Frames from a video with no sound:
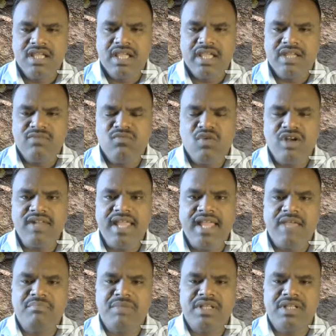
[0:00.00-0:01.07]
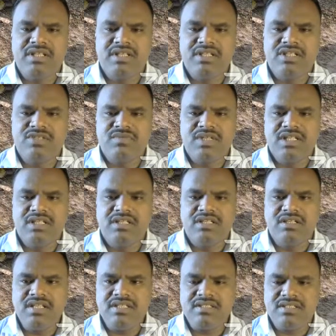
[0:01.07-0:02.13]
And what will happen? It will
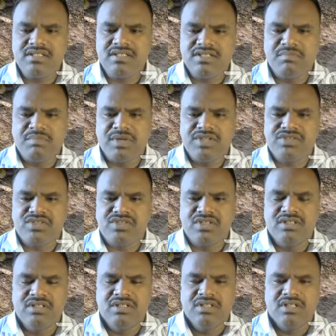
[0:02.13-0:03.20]
increase the temperature